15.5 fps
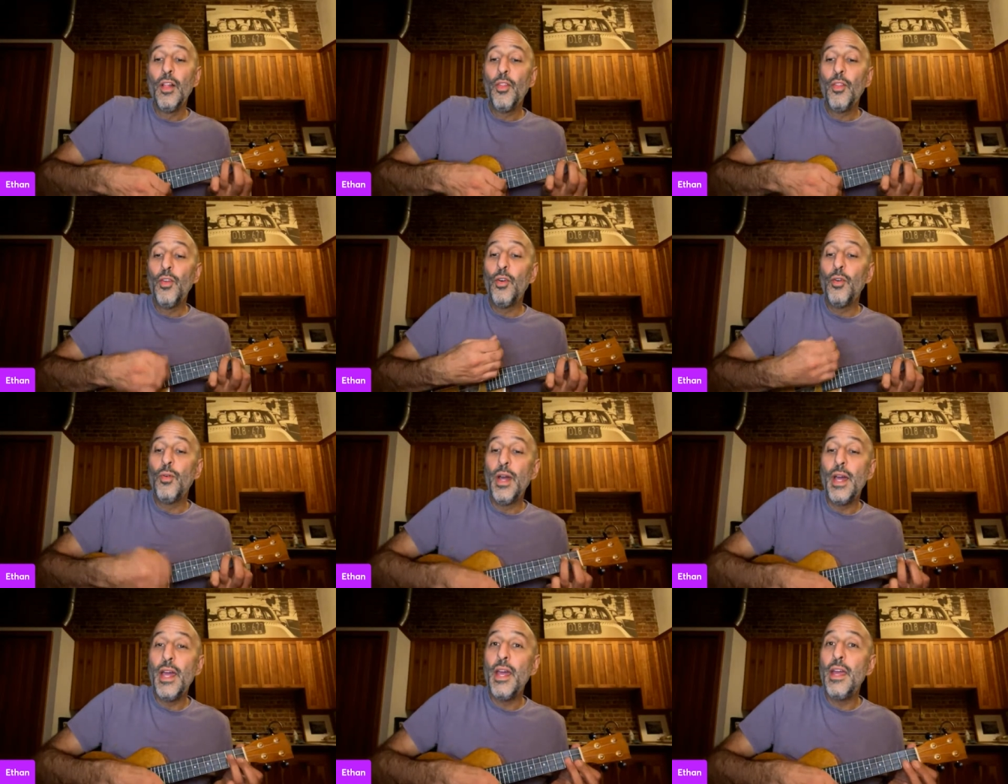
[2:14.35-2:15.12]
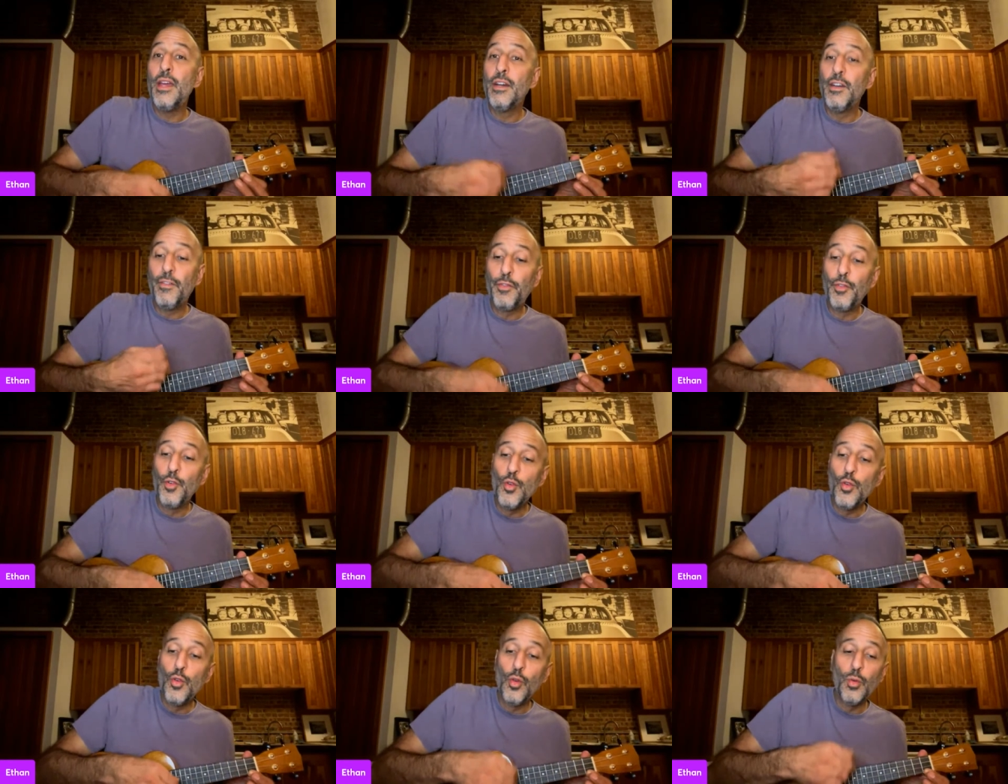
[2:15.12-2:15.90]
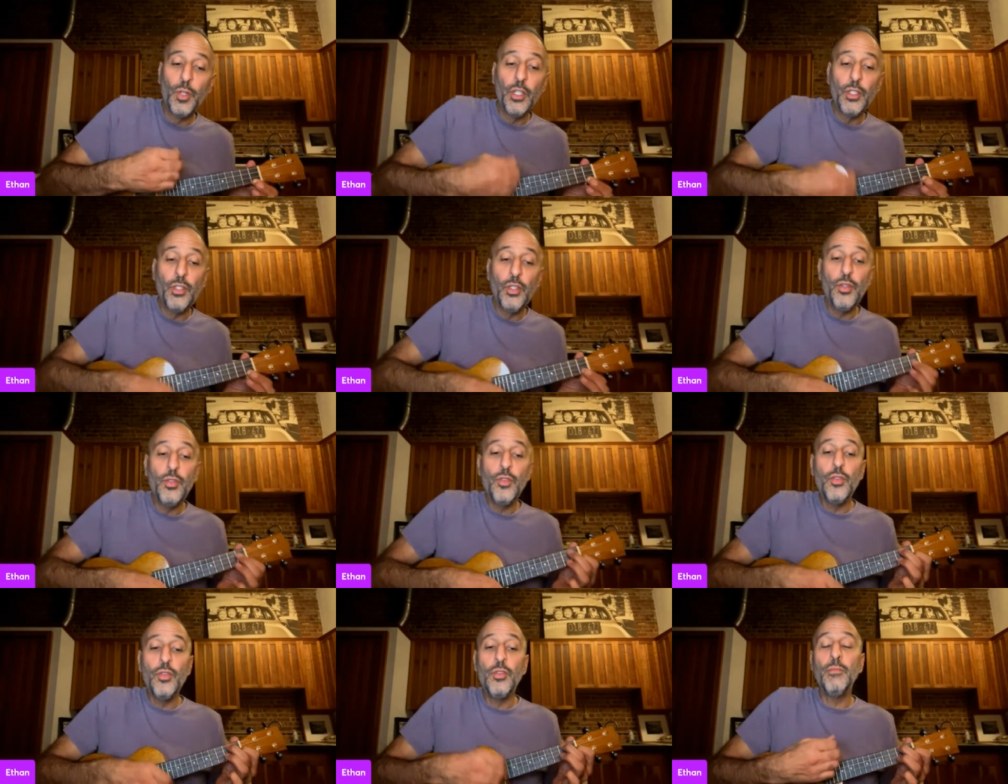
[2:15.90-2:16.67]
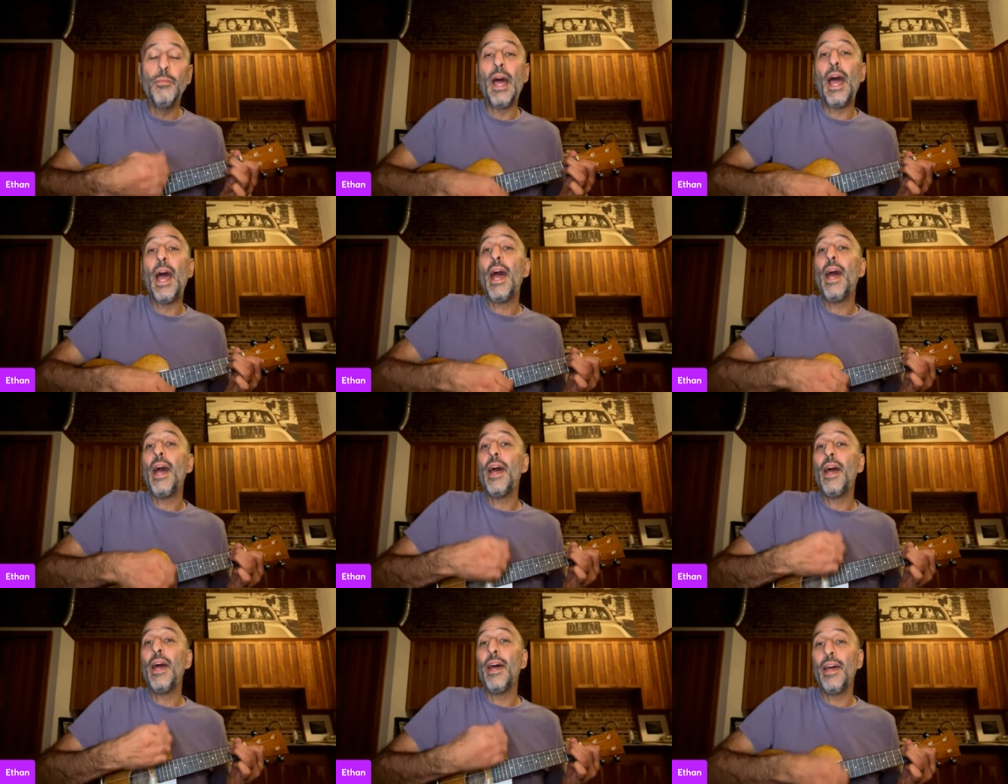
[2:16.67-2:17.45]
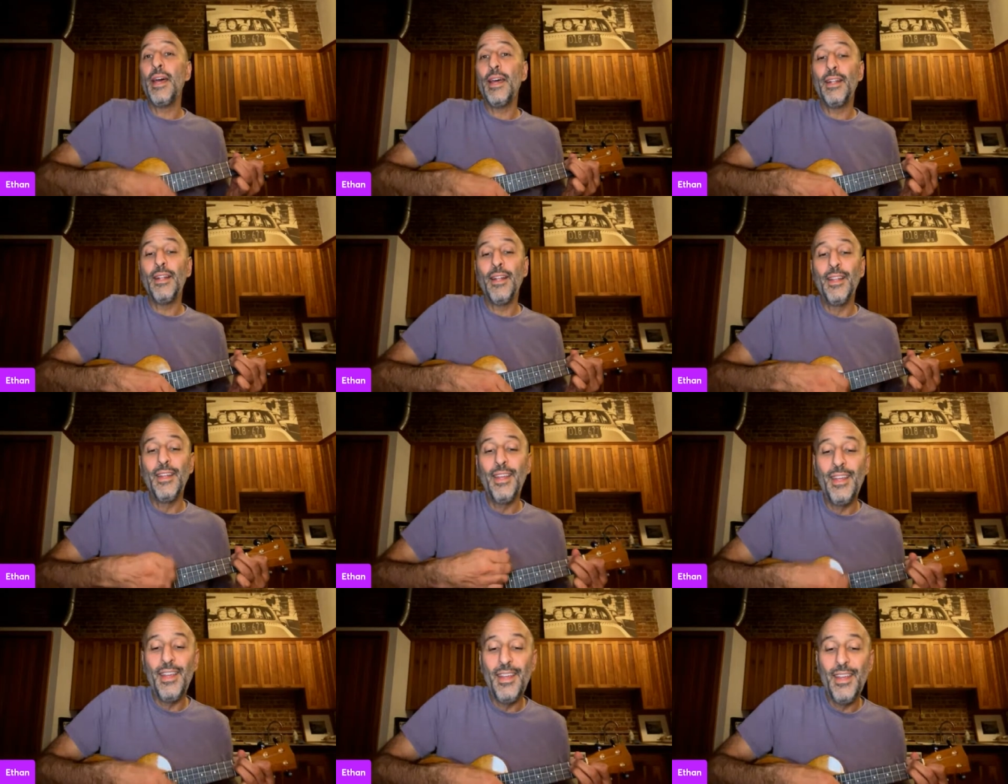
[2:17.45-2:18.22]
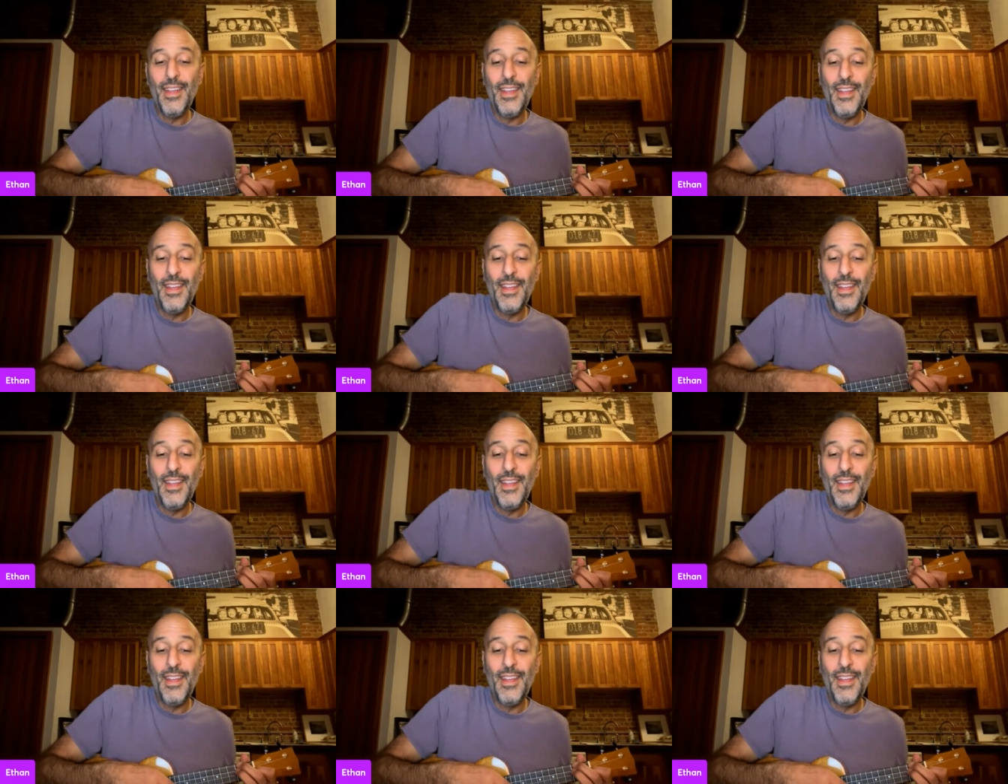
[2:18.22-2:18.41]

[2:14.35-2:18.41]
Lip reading: the way a fool would do madly,